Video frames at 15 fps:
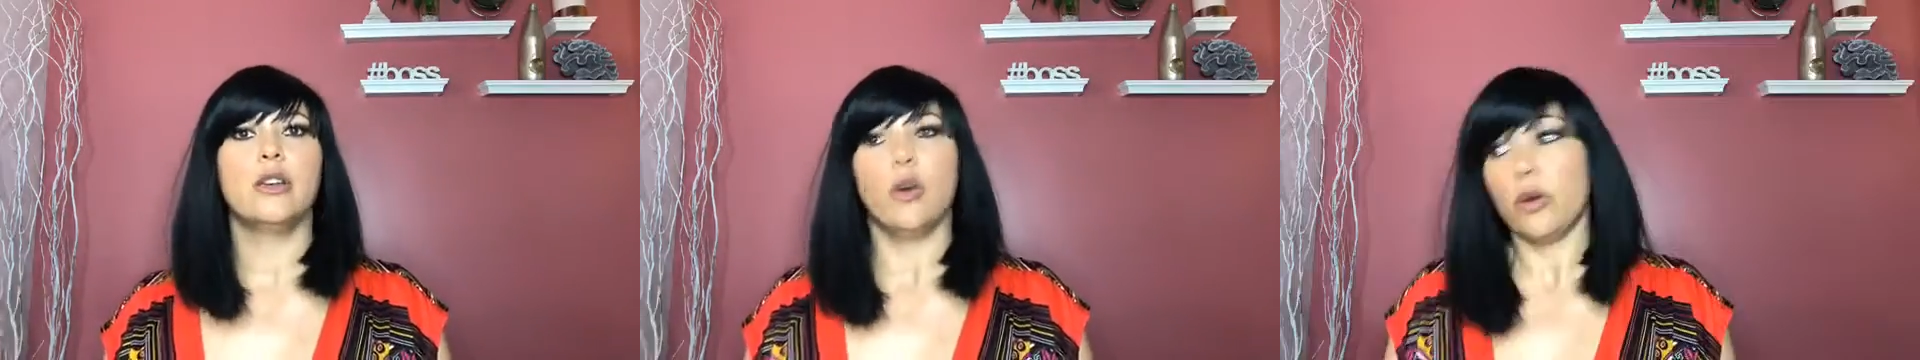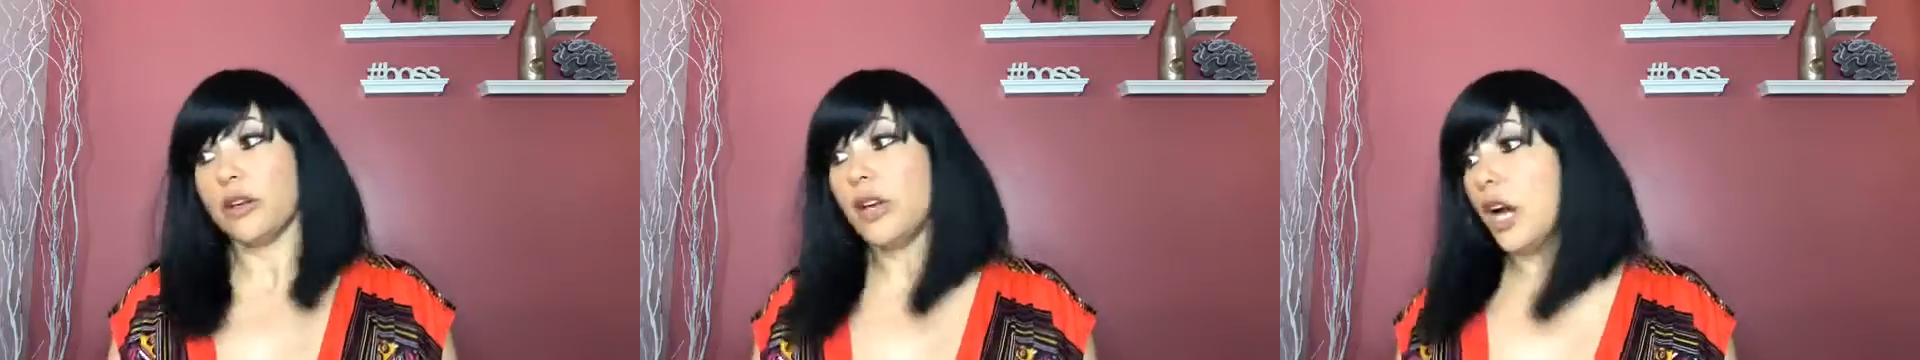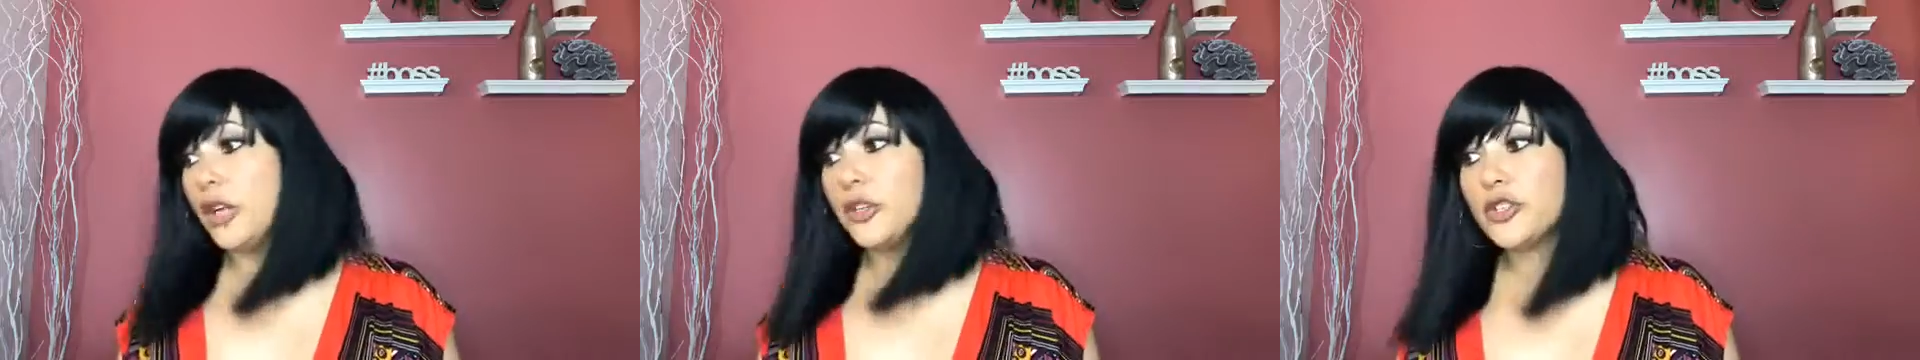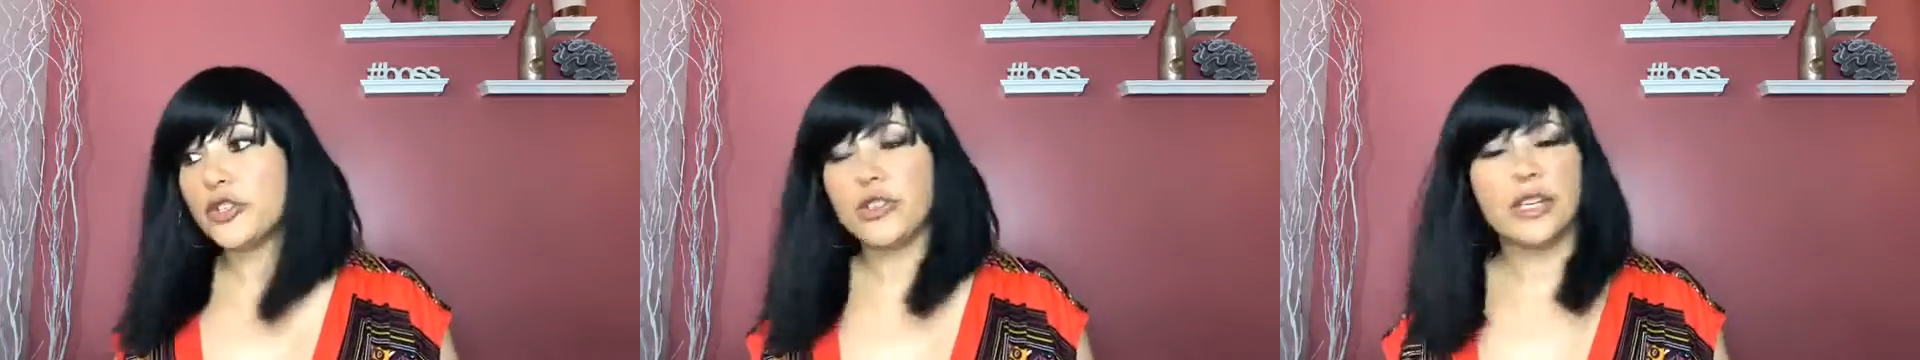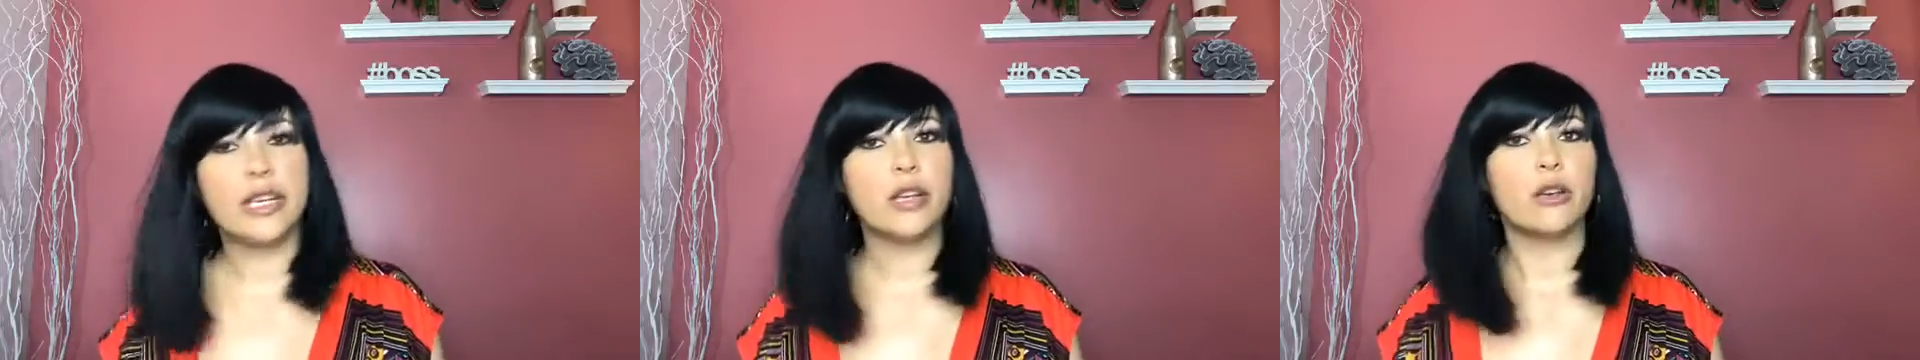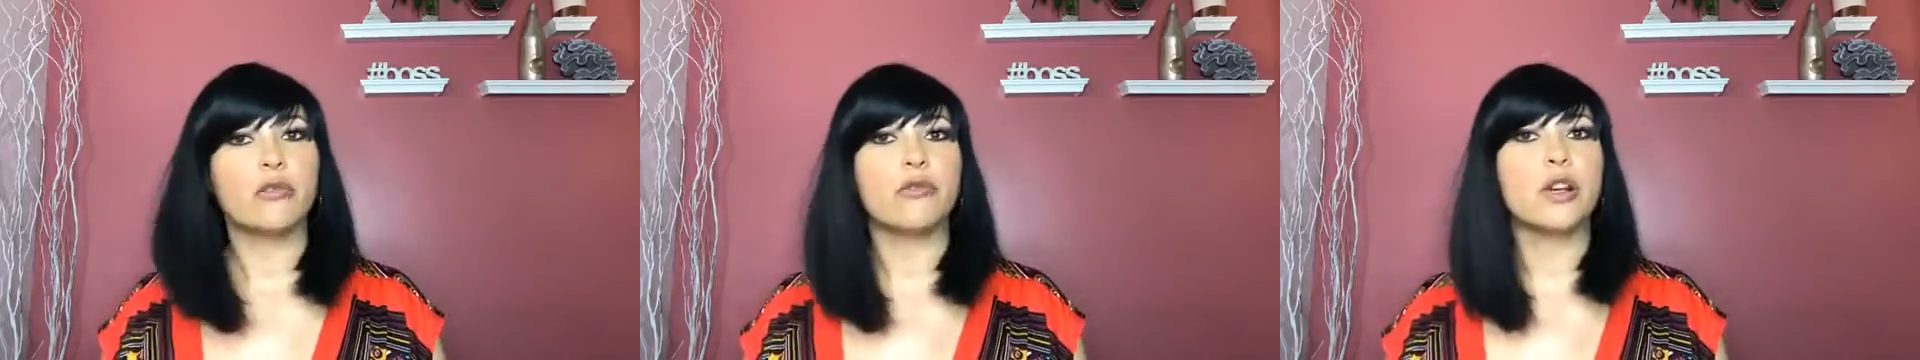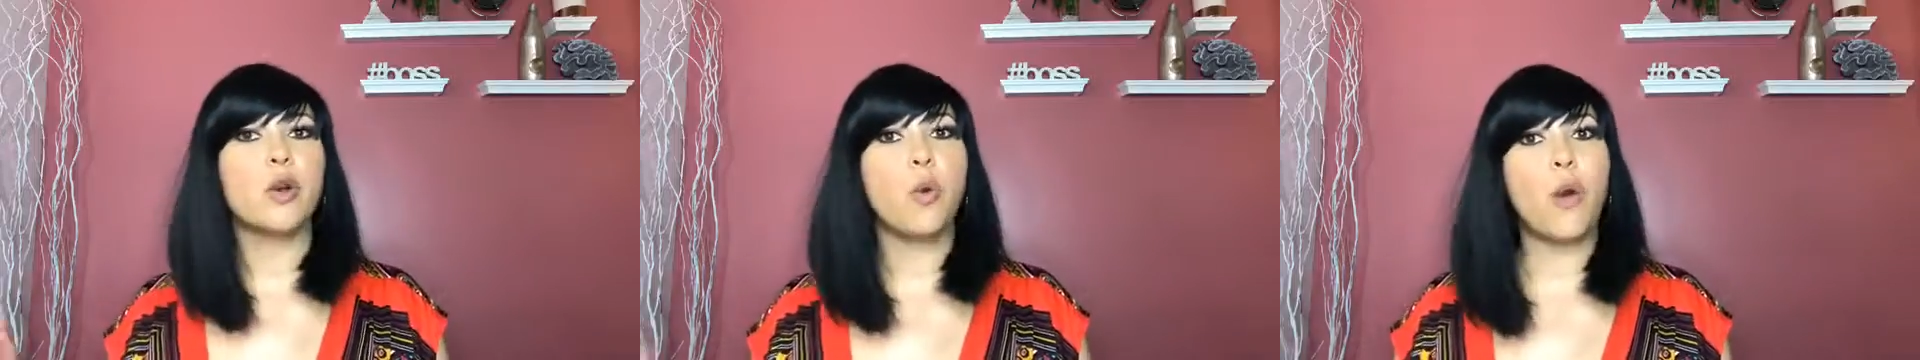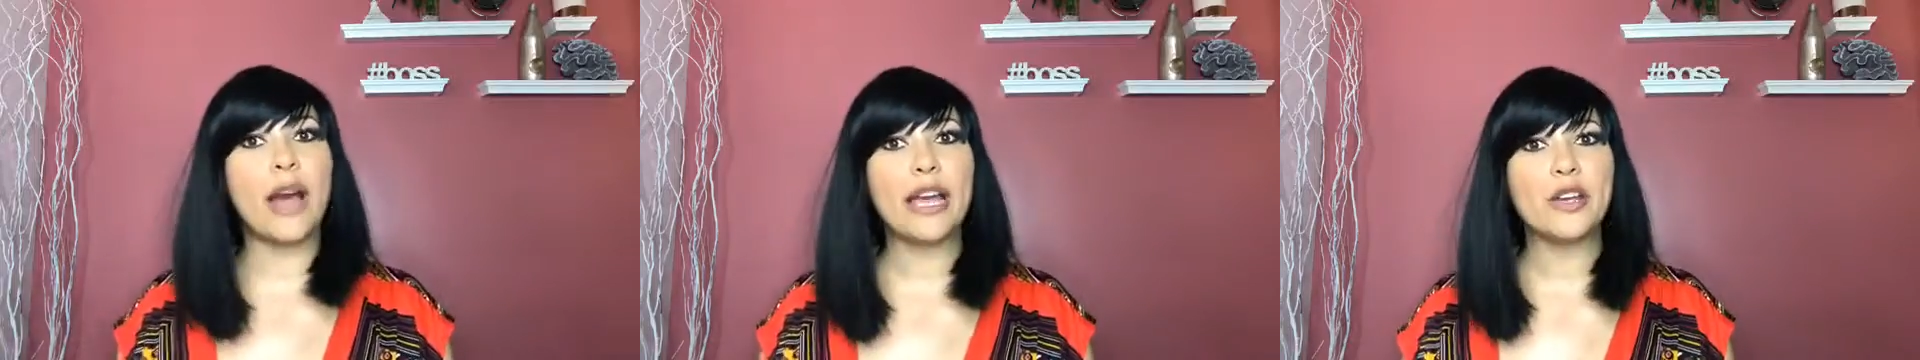or country
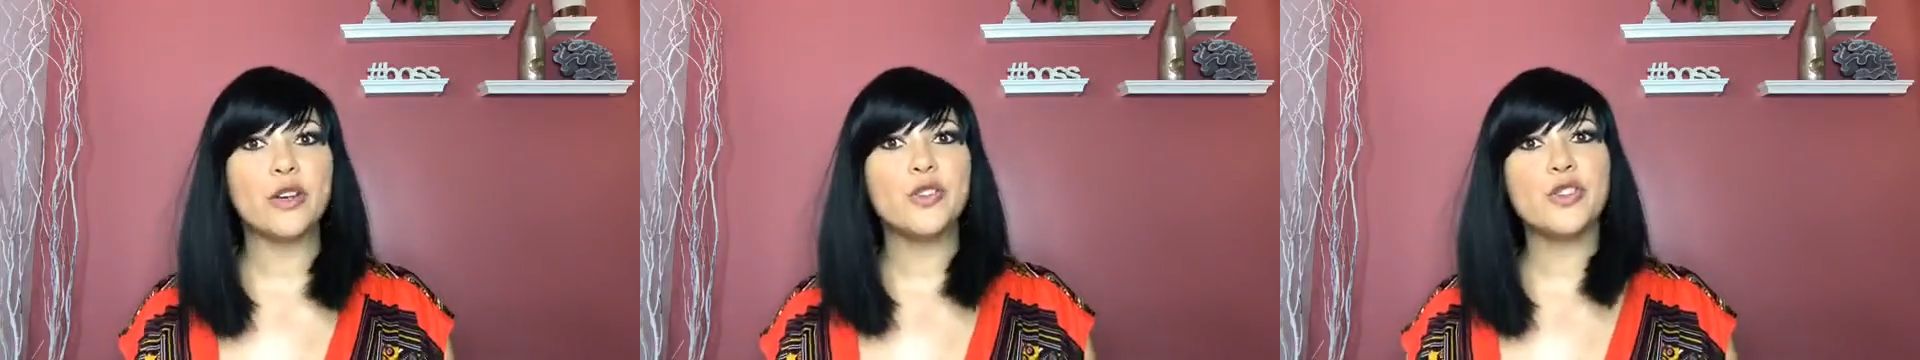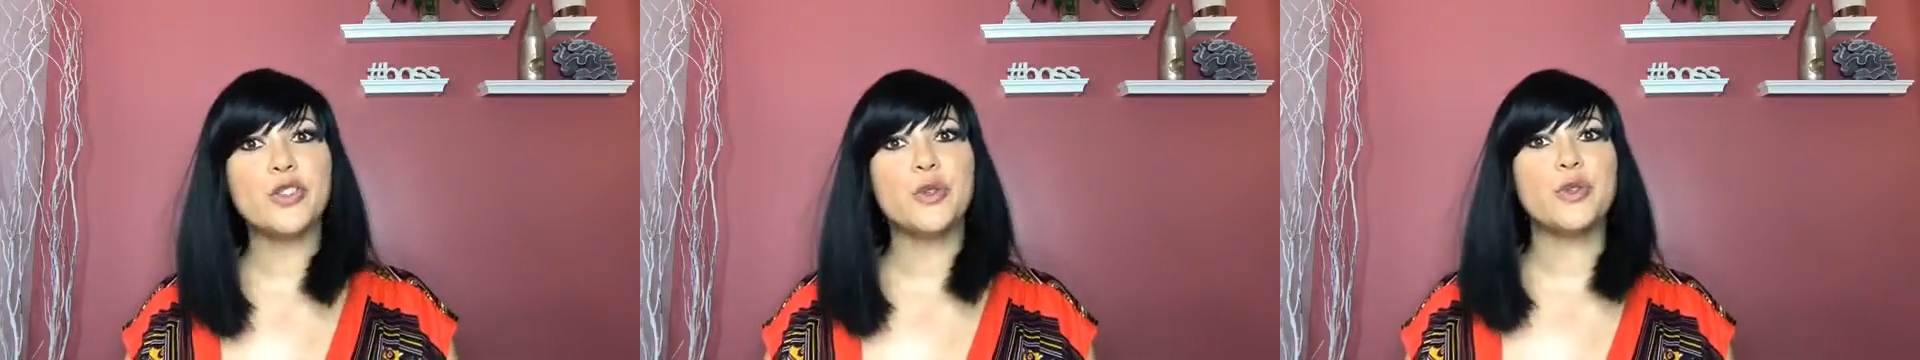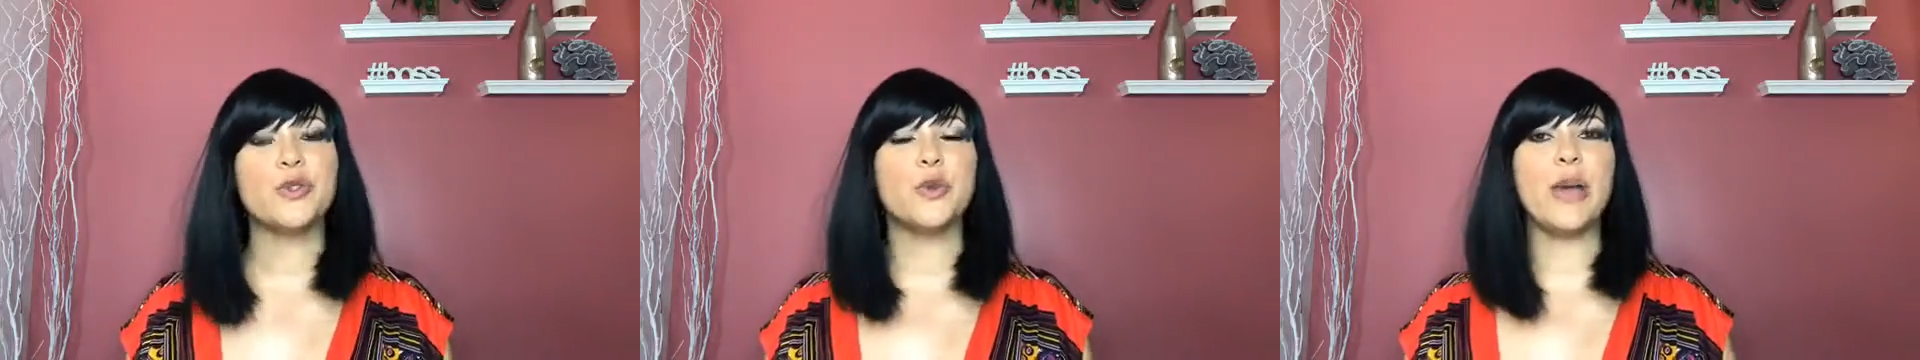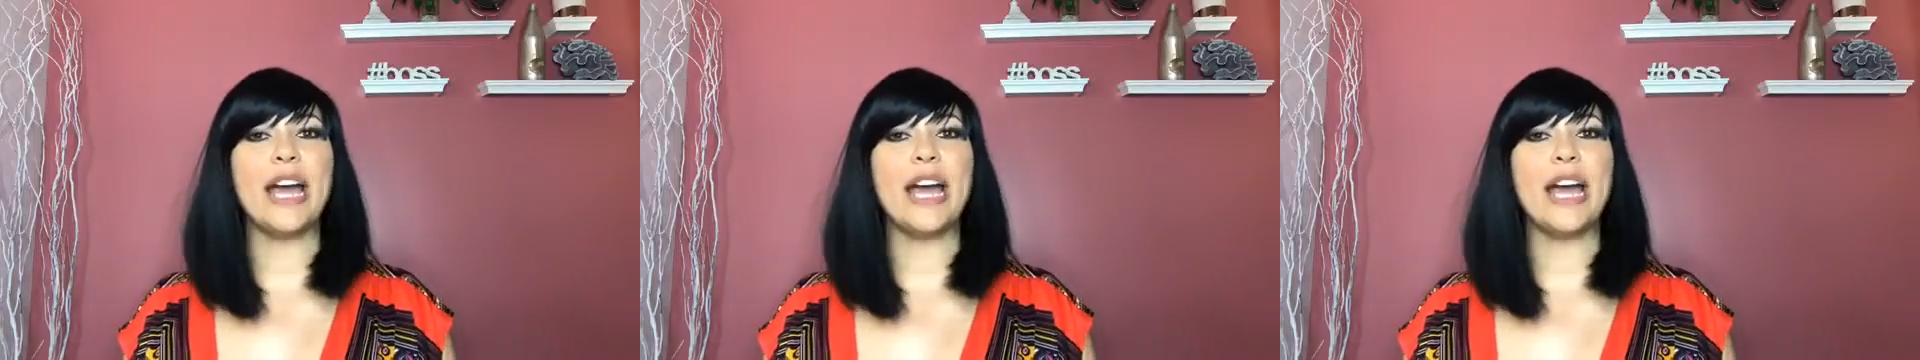requires you to